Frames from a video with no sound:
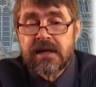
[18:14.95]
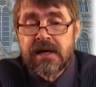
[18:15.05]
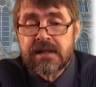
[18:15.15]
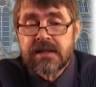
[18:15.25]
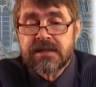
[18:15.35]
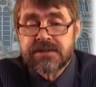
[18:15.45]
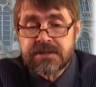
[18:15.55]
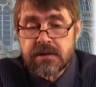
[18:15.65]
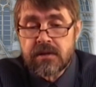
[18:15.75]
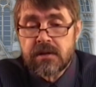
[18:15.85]
and it is
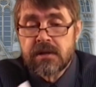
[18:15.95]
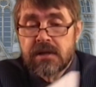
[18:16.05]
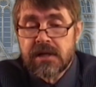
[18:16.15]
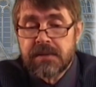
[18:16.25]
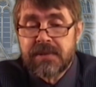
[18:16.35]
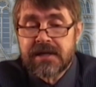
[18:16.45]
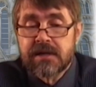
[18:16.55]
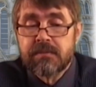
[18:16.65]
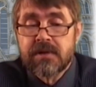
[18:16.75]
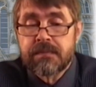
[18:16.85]
still
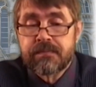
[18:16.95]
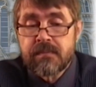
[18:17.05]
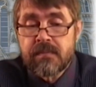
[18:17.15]
applicable.